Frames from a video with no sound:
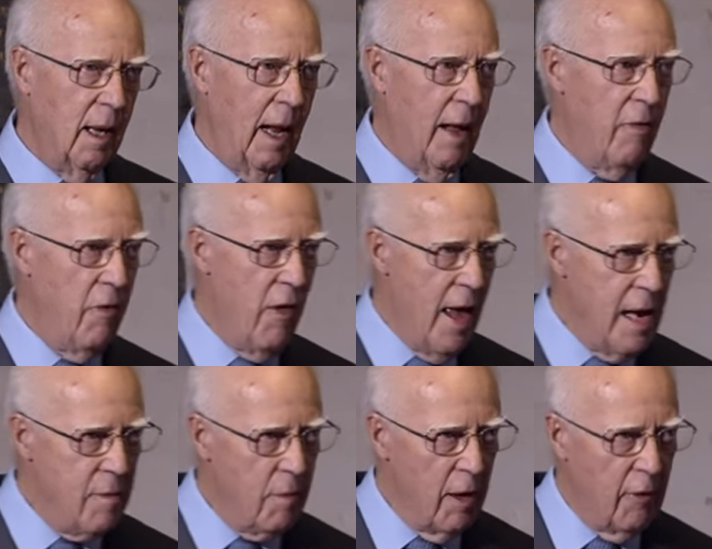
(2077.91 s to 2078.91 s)
And
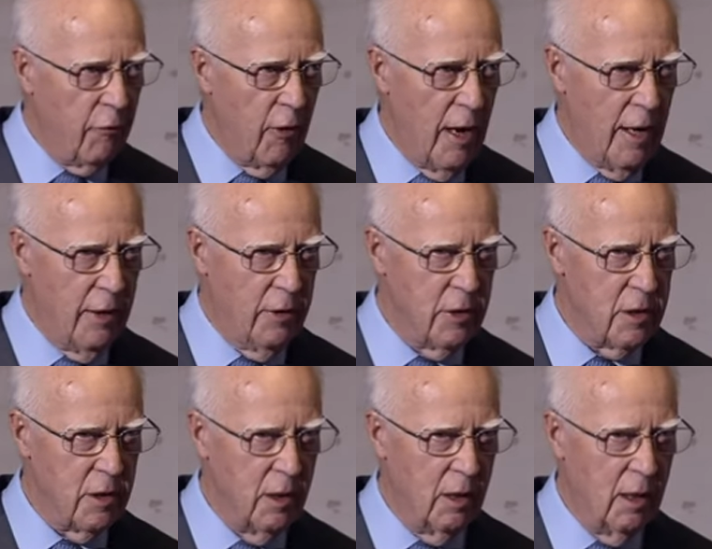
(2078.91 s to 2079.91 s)
then, my
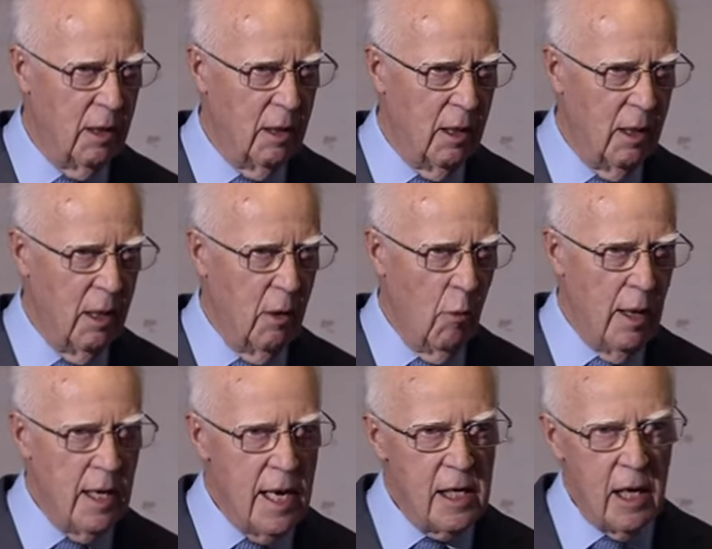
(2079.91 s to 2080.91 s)
friends,
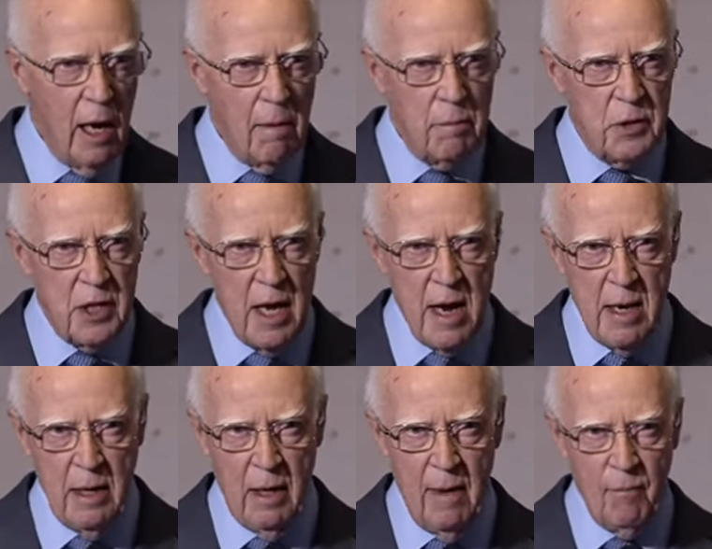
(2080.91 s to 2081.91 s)
when he comes
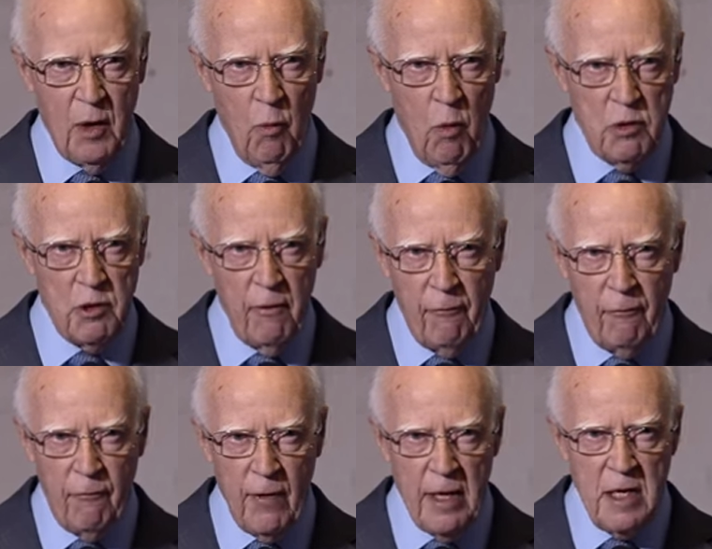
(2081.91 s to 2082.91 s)
in, what a
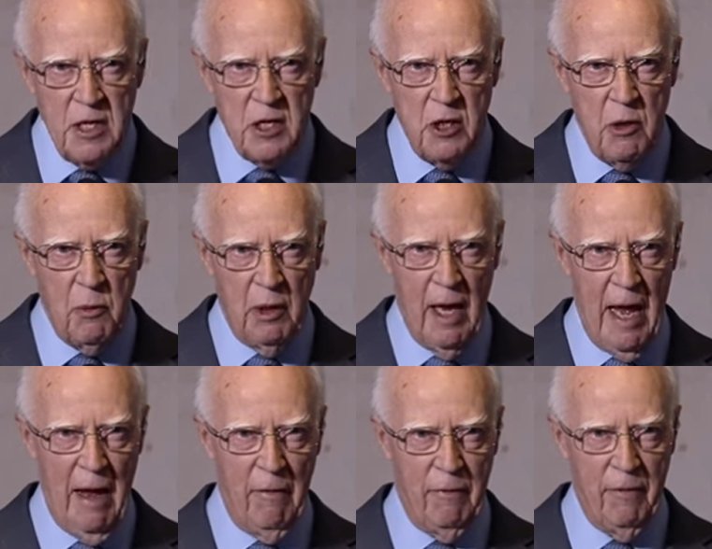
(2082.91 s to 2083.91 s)
feast you will
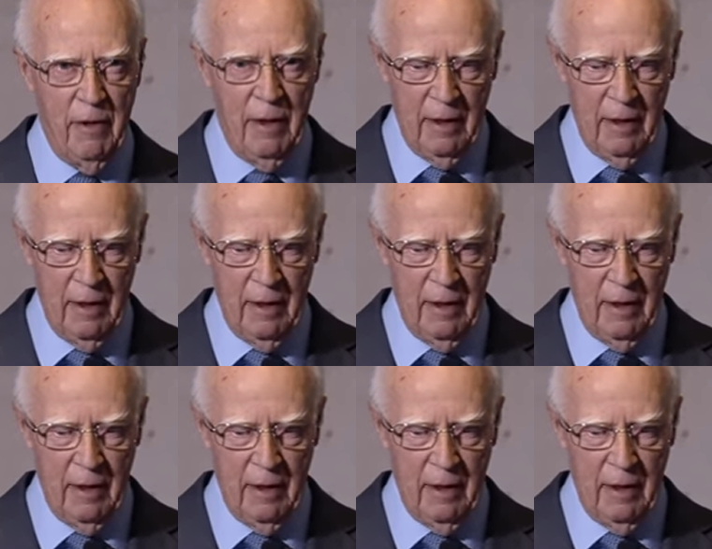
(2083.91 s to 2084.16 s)
have.